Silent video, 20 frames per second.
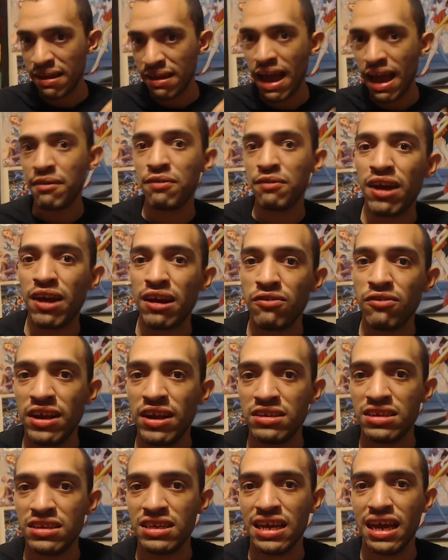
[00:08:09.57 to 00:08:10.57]
every Final
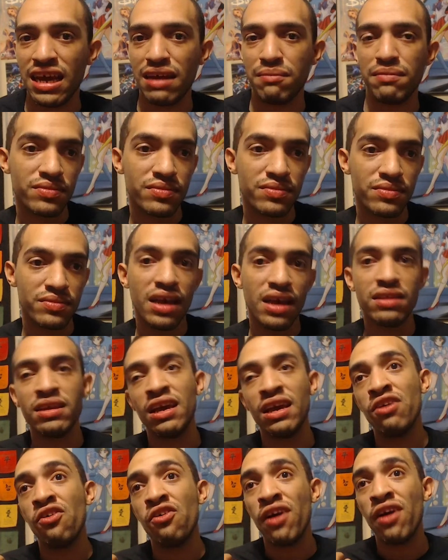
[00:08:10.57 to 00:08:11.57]
Fantasy game.
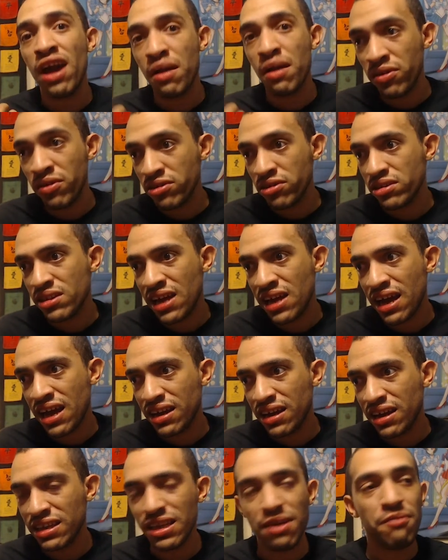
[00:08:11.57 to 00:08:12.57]
They all have
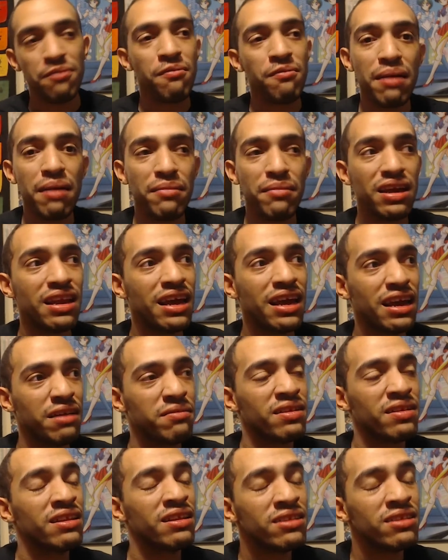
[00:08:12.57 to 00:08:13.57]
personality. They remind me a
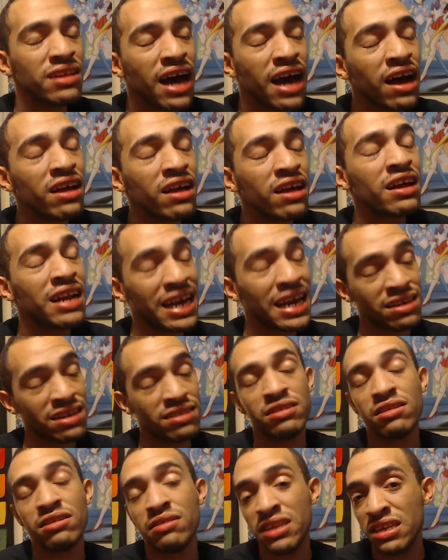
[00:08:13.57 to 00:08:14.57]
lot
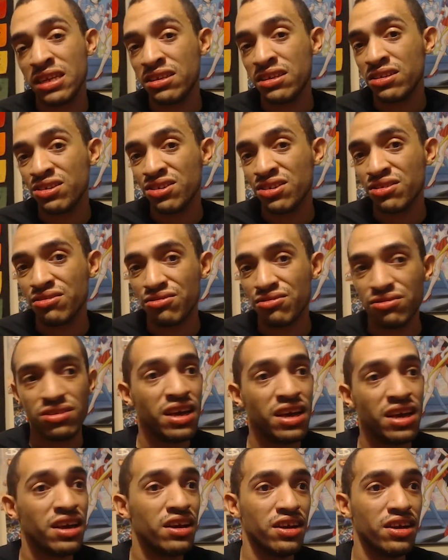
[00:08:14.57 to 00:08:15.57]
like the Ninja Turtles.
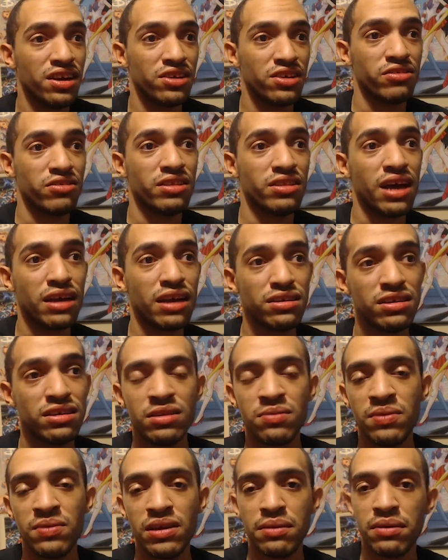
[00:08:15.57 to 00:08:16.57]
You know, Noctis
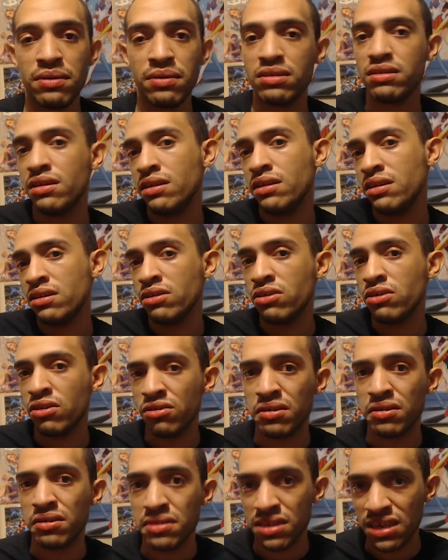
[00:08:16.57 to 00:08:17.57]
is pretty much the Leonardo
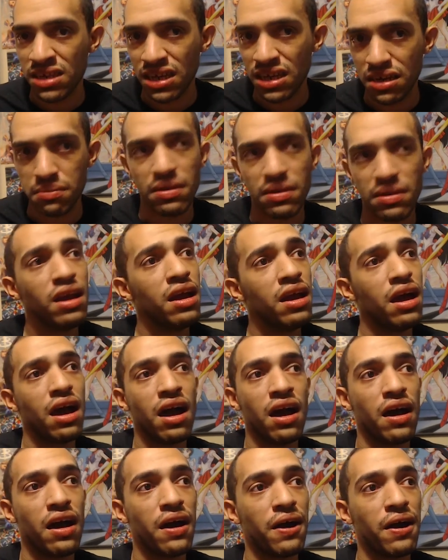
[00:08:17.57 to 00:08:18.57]
of the team.
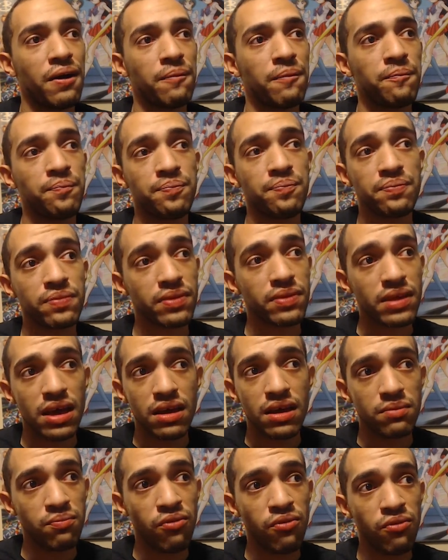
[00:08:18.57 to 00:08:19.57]

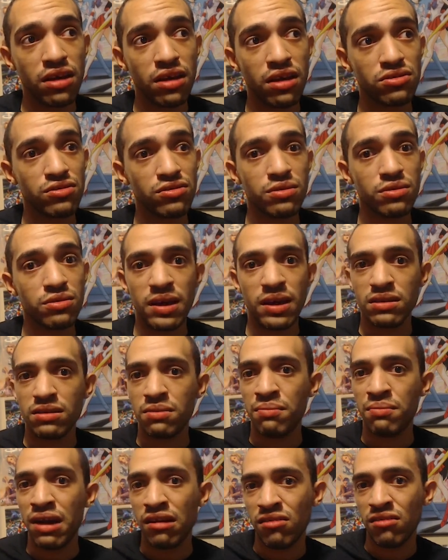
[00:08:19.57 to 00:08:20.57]
Pronto is
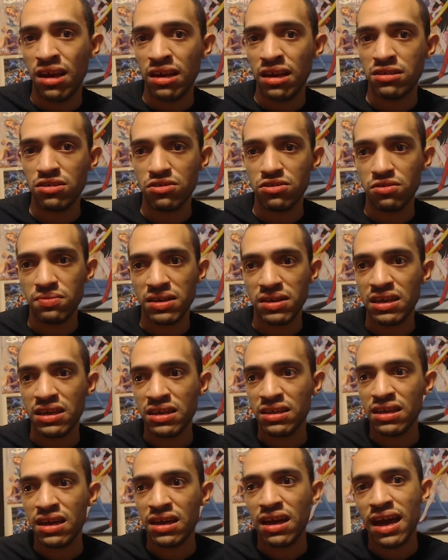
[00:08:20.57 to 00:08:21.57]
like Michelangelo, but
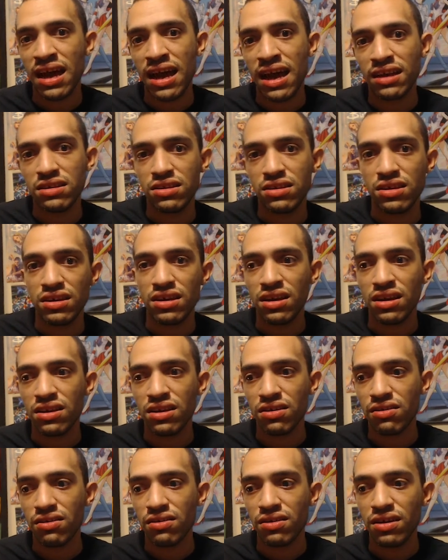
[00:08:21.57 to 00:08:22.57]
he's not as, you
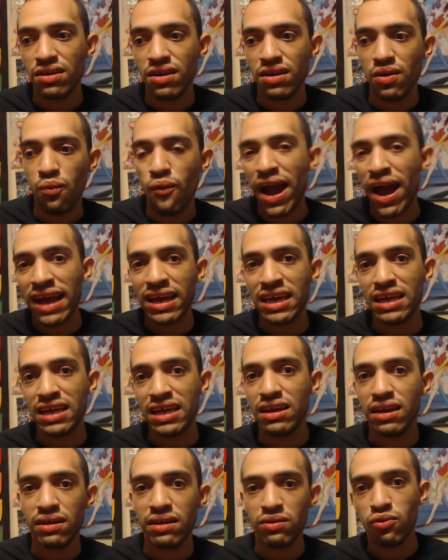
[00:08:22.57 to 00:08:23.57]
know,
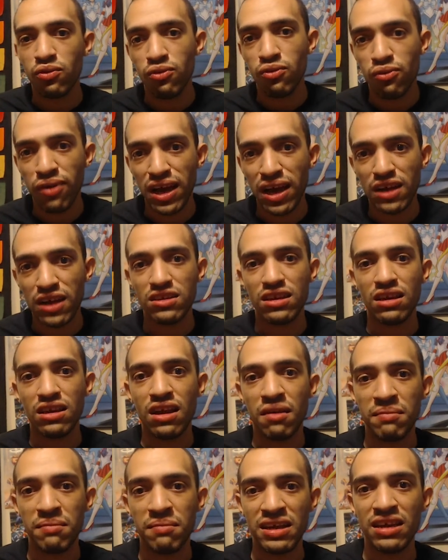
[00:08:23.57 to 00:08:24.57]
wacky and
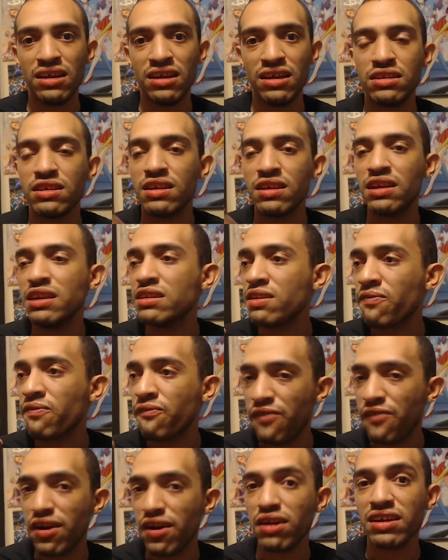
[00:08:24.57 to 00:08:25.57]
crazy. I mean, he's a
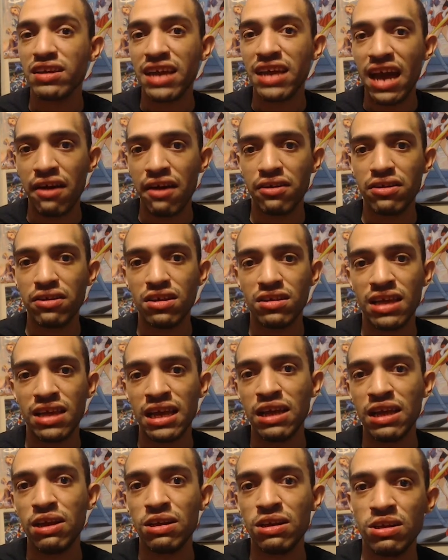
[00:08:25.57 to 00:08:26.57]
fun character that
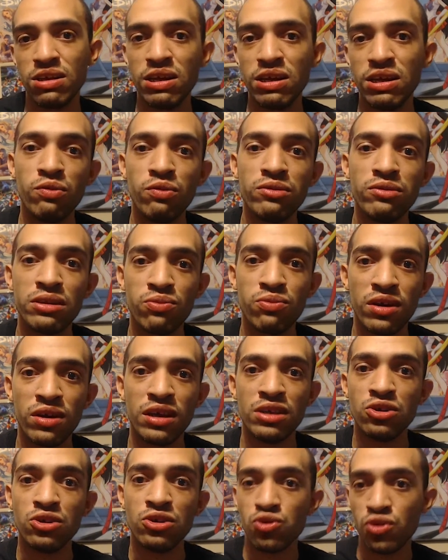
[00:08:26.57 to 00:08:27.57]
he just want
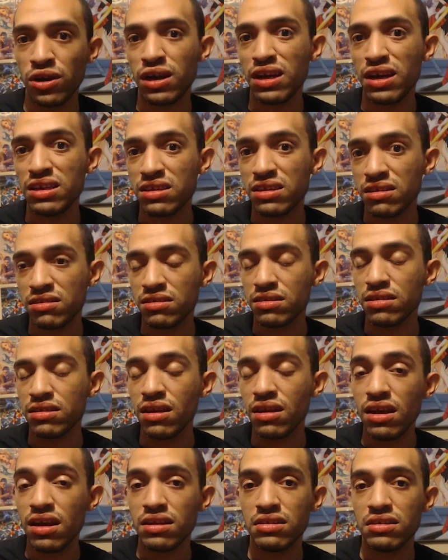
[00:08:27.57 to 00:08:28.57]
to enjoy the
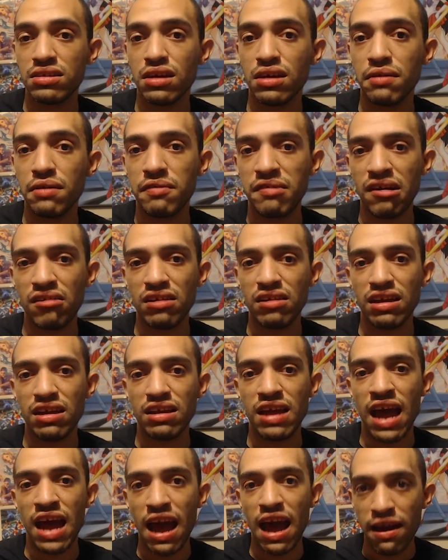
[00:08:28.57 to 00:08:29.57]
stuff around him
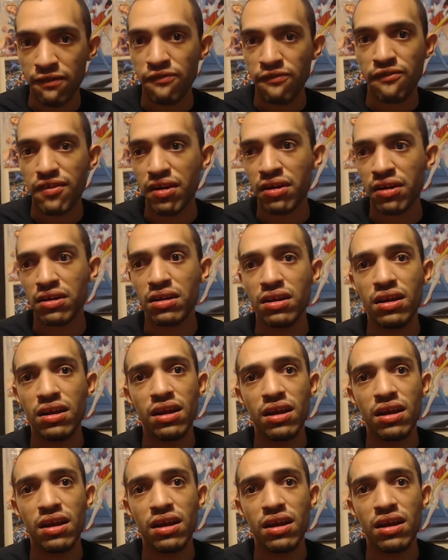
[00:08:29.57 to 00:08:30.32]
and have fun.